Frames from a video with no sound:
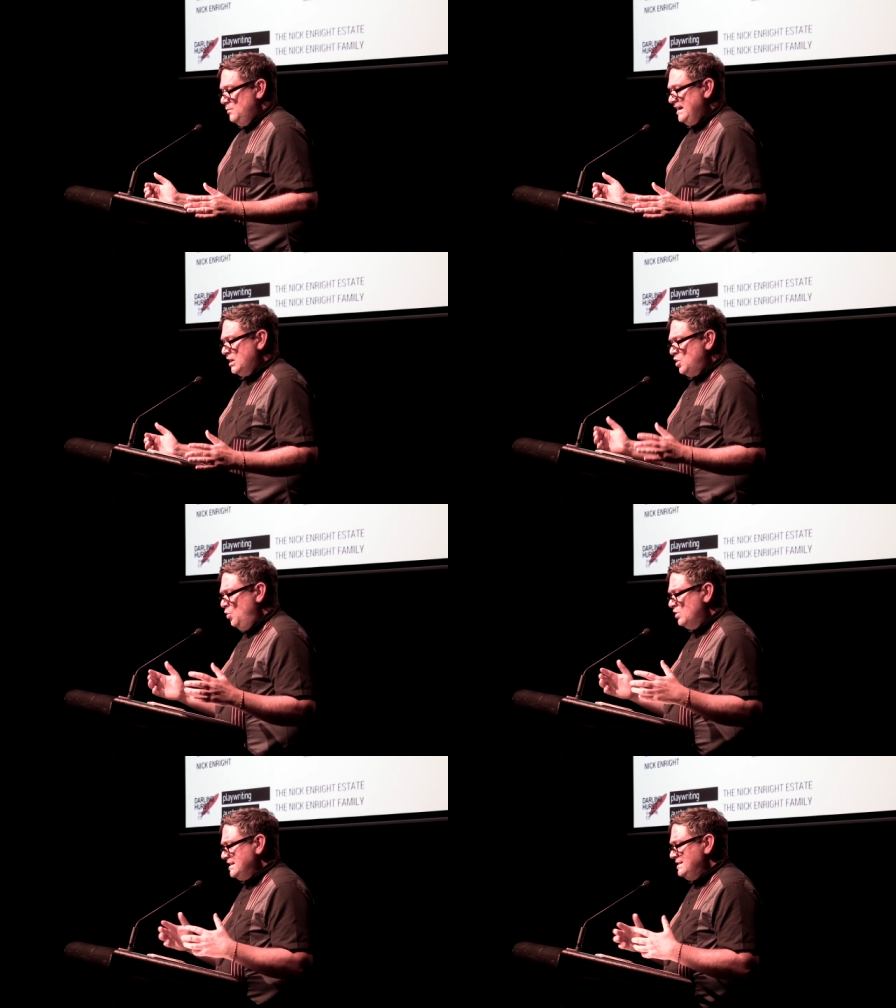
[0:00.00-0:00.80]
We get
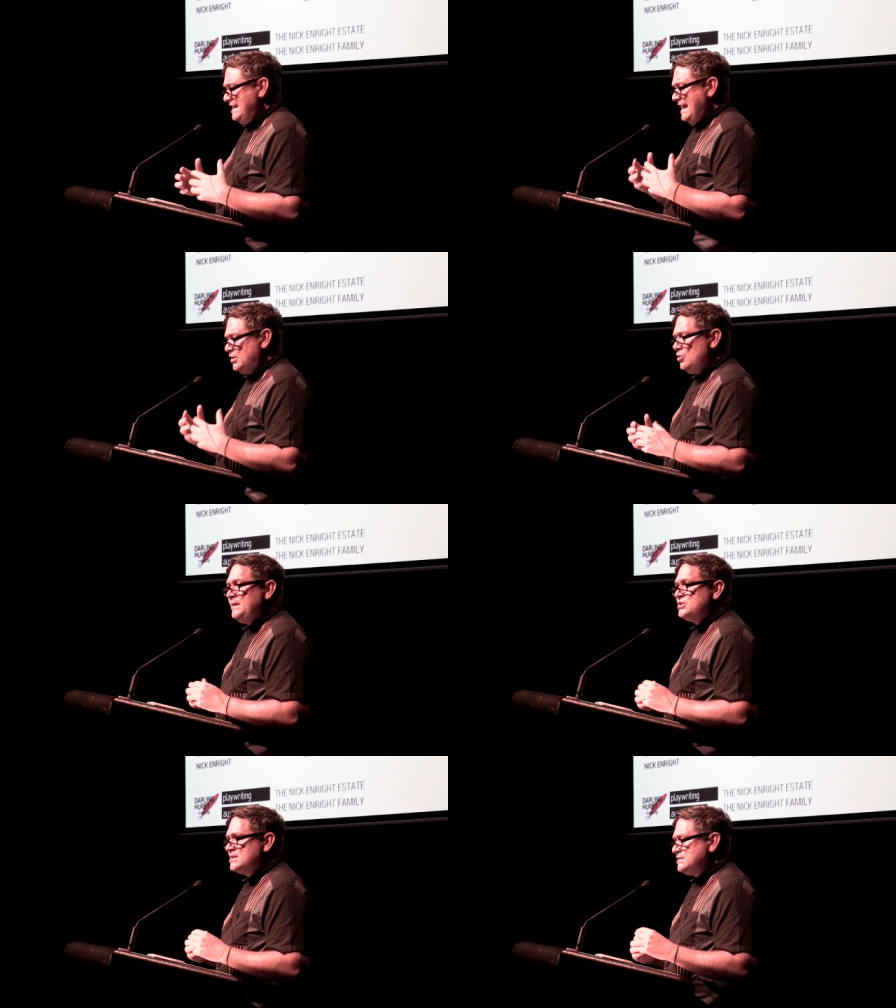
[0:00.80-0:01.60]
caught in the
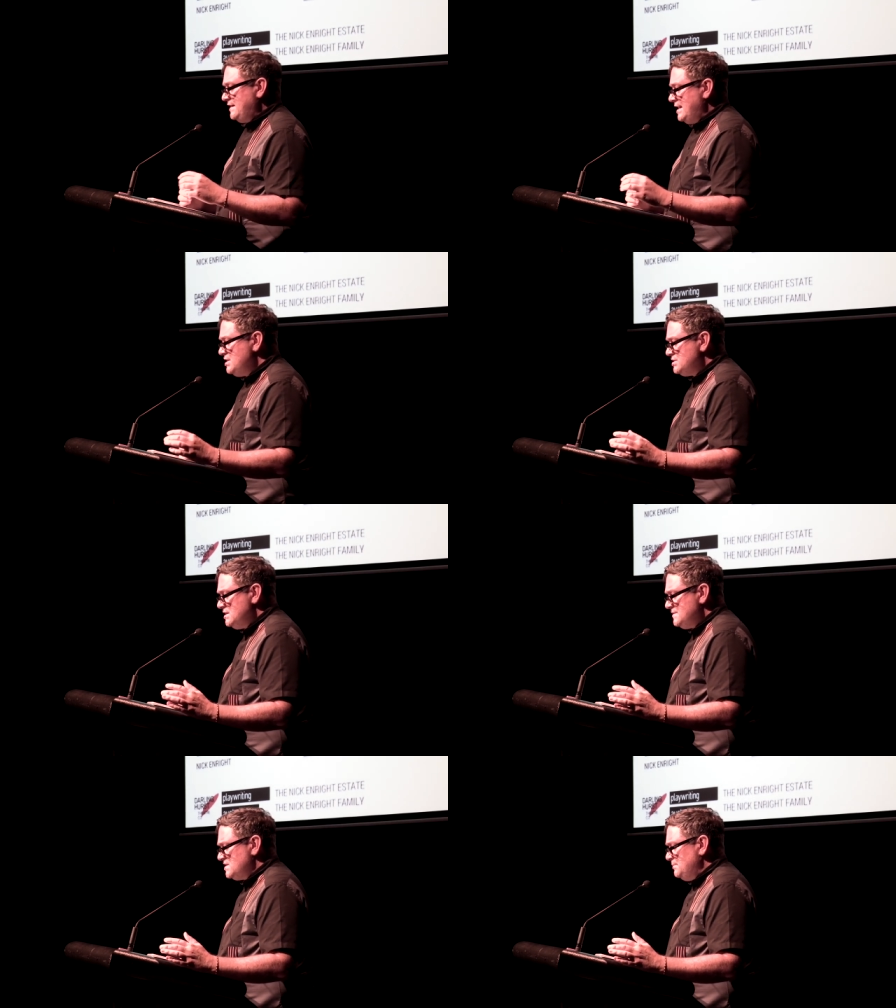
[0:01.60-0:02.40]
economic
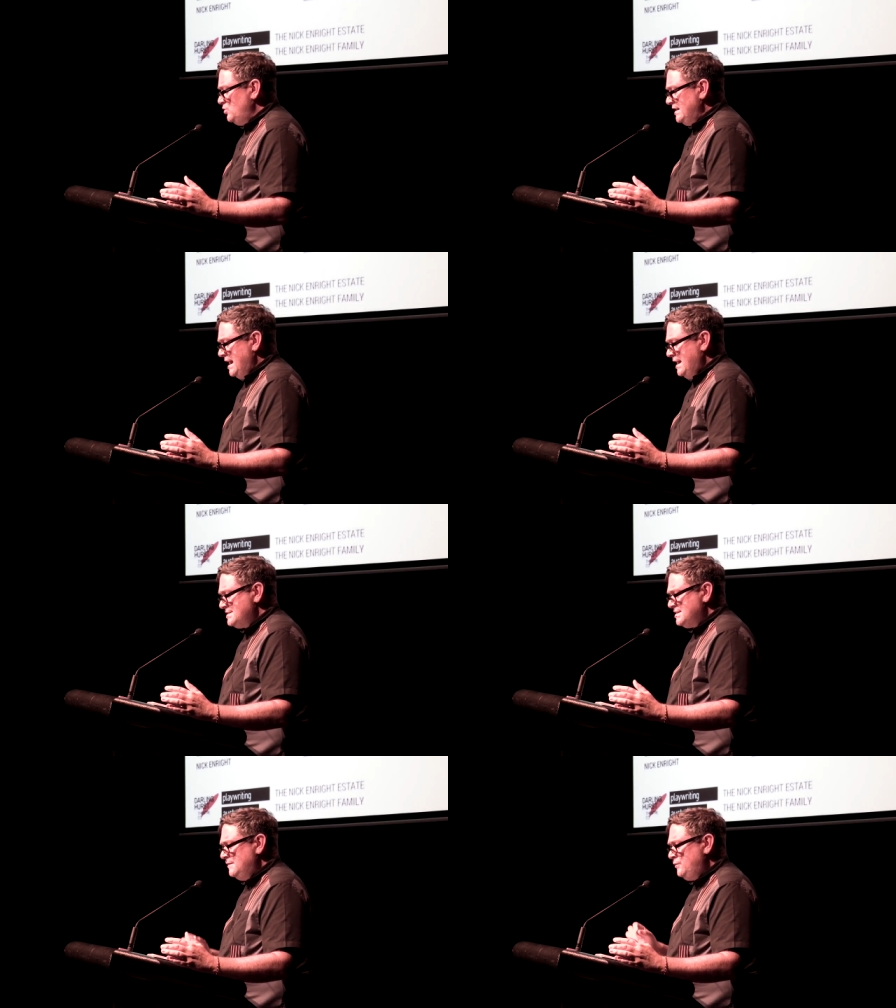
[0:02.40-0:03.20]
justifications for supporting
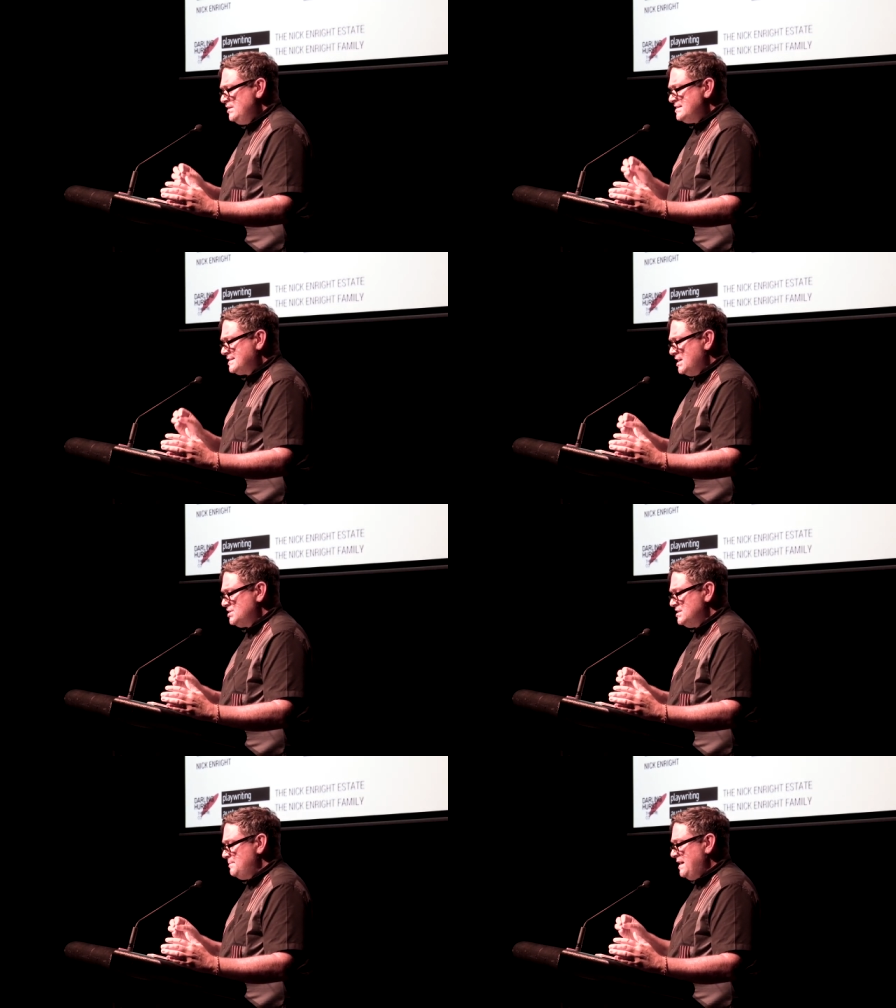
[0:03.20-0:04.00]
artists and avoid
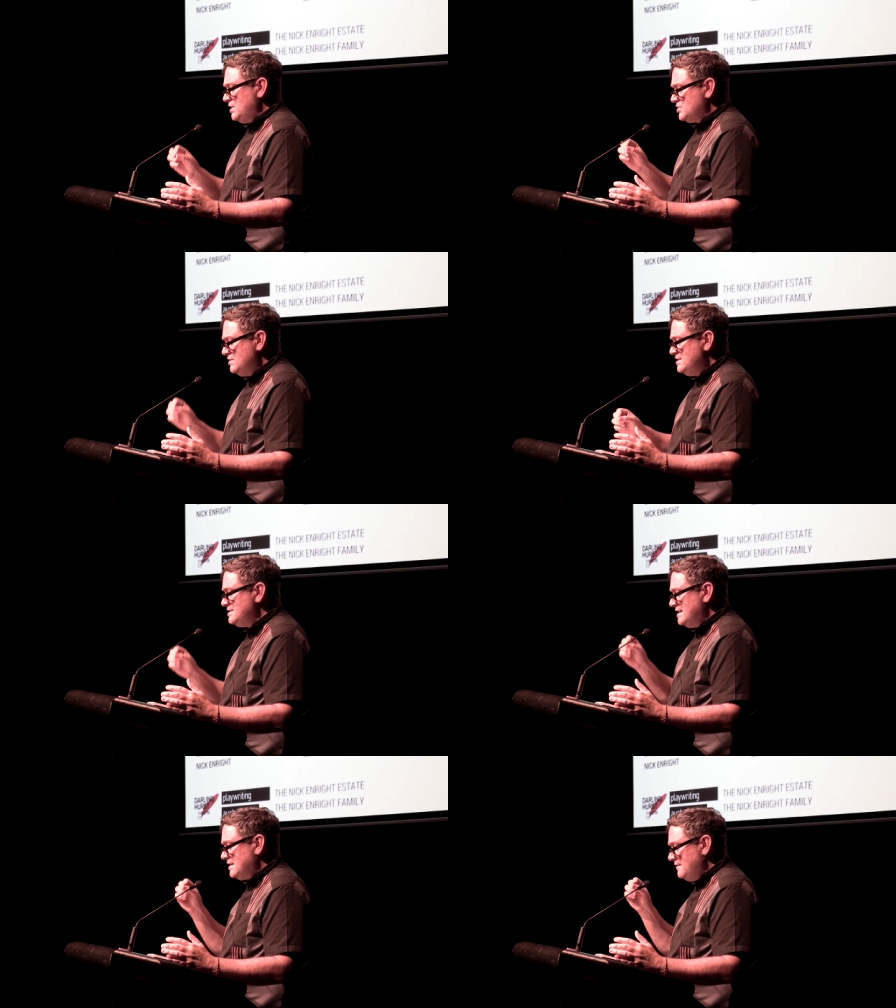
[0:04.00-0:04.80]
discussions about
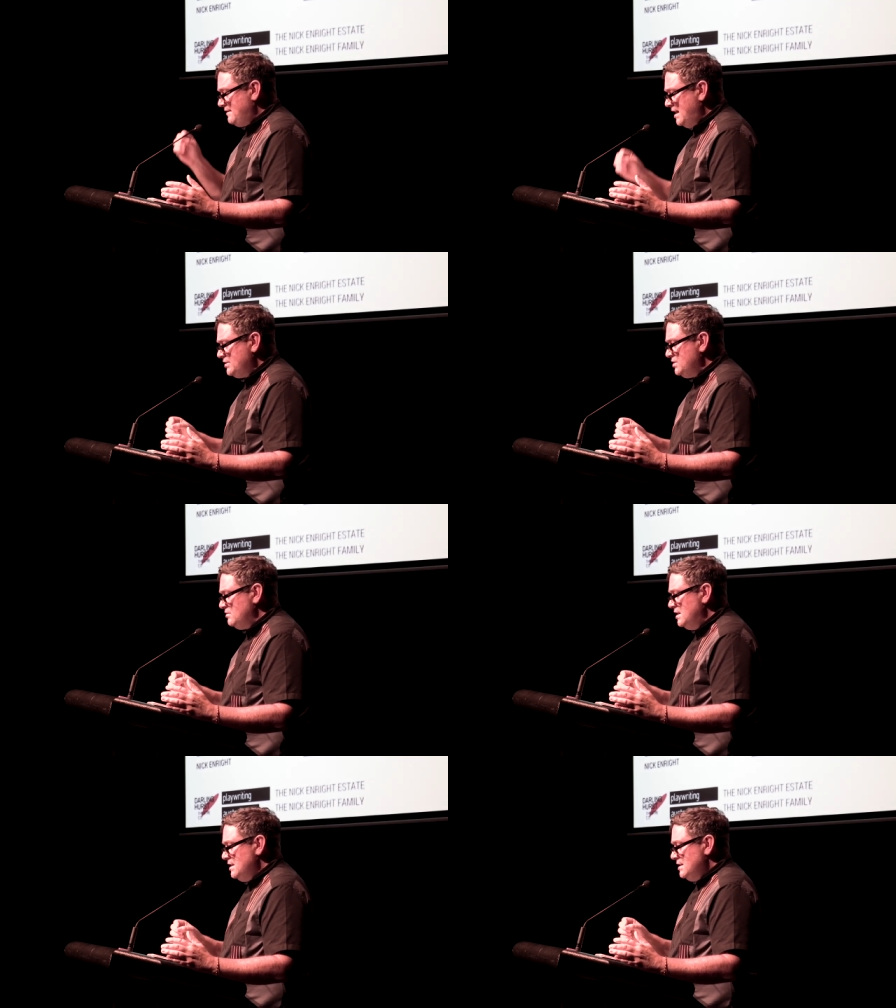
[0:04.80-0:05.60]
intrinsic
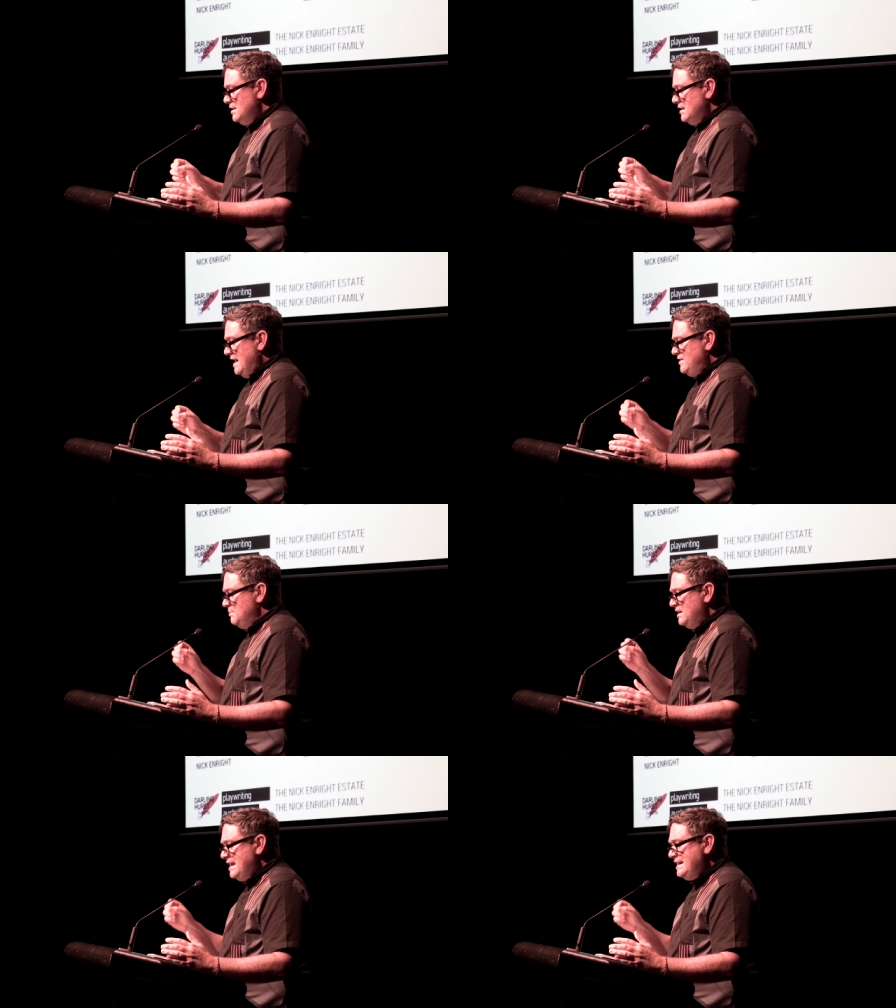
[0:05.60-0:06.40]
value and the
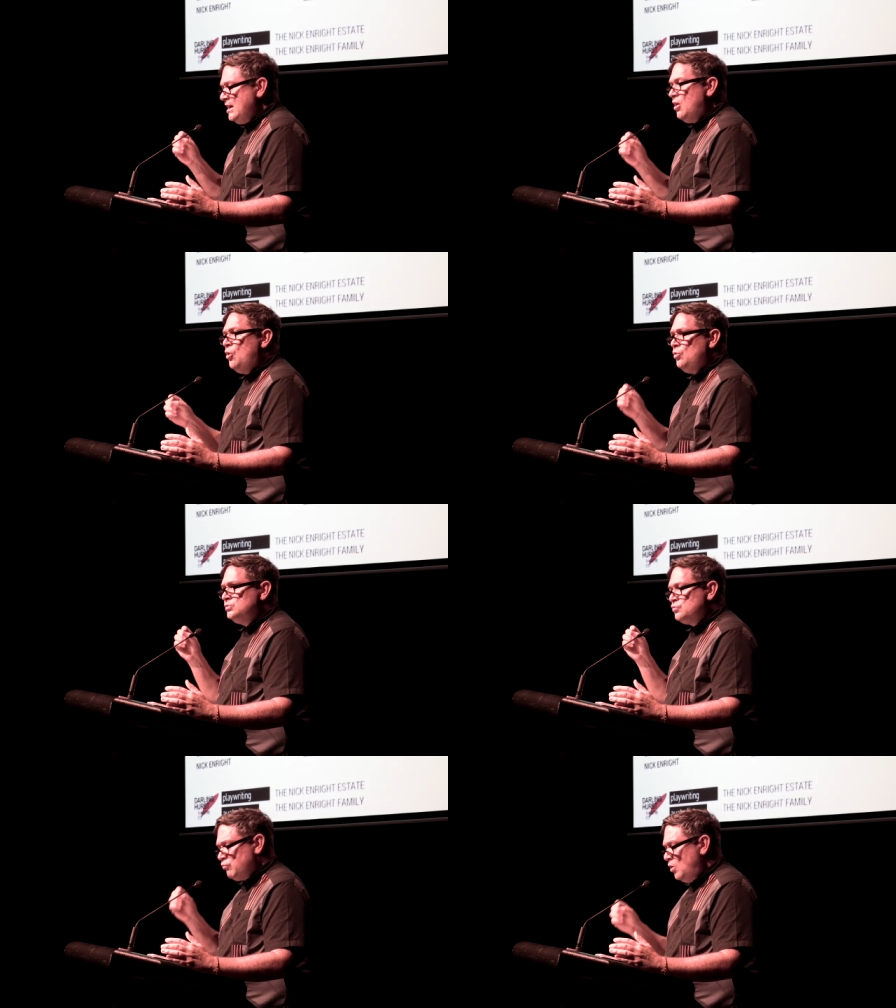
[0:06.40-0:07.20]
millennia
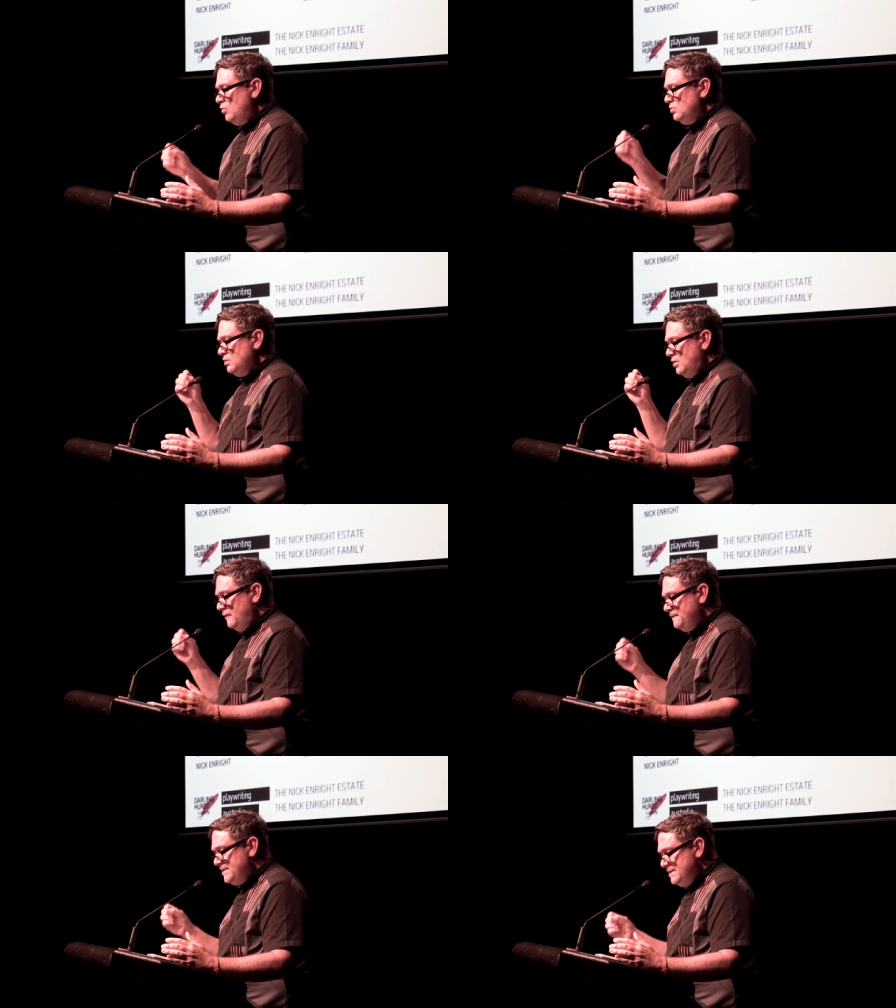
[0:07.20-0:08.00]
old role
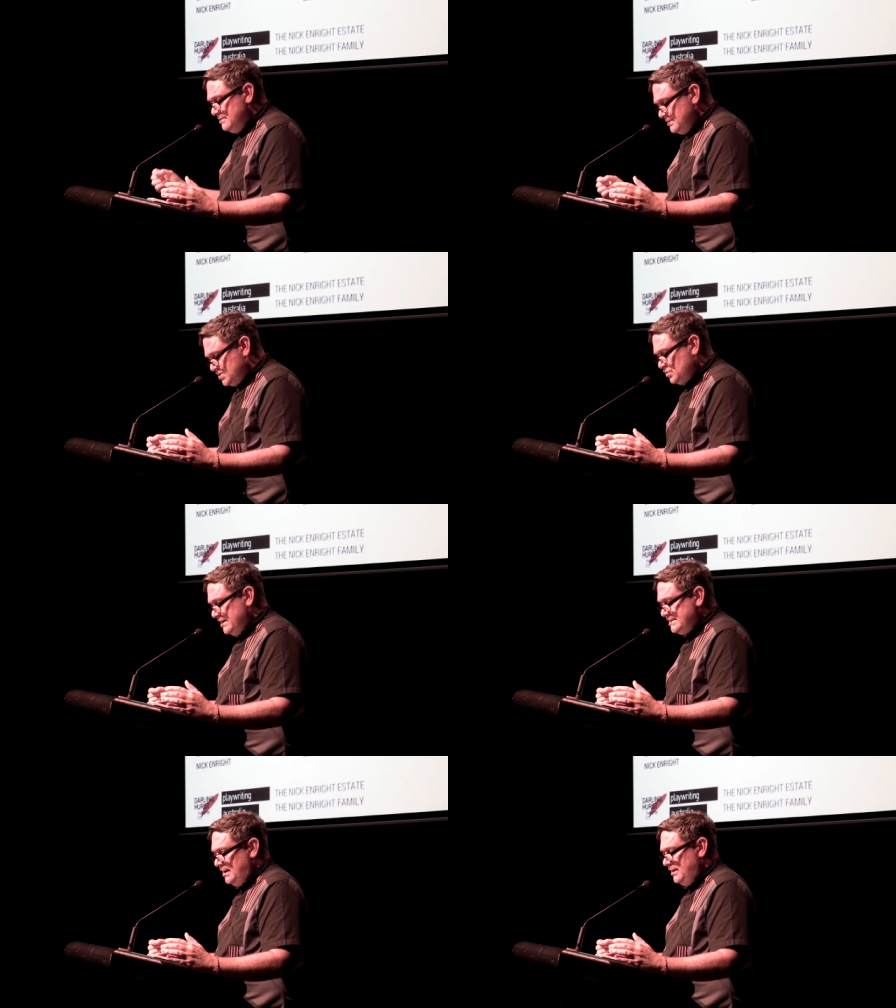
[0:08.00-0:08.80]
of the
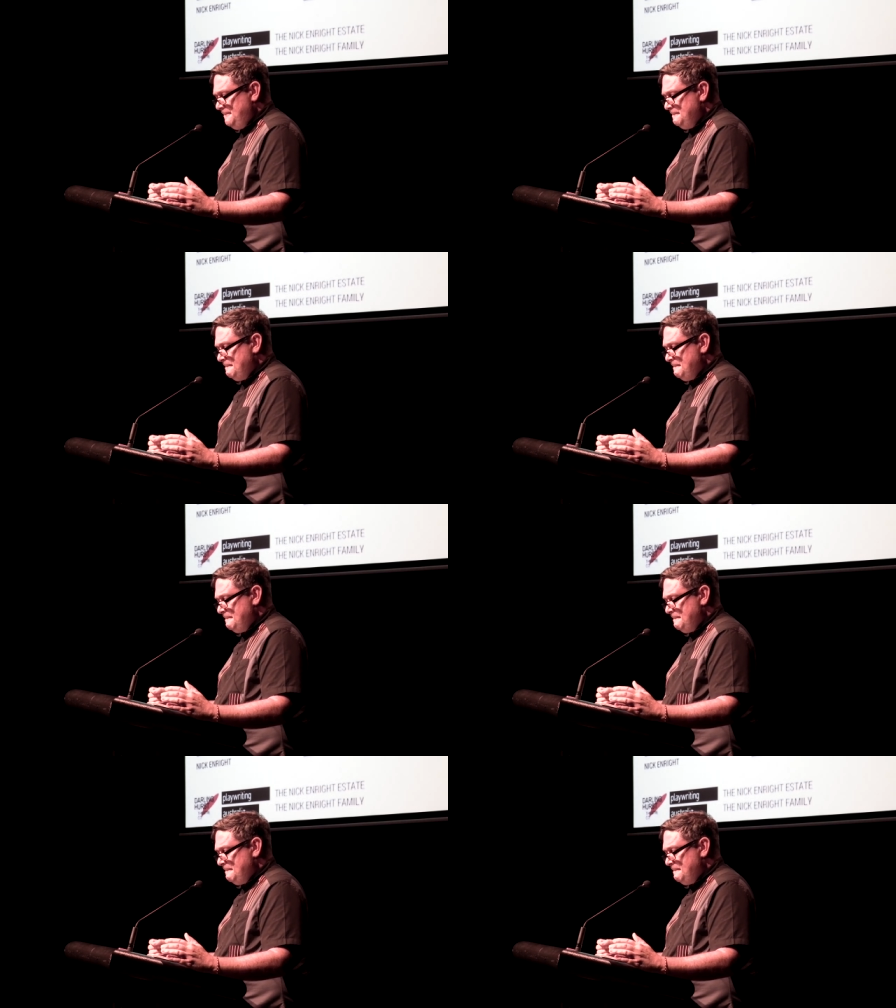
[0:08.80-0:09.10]
storyteller.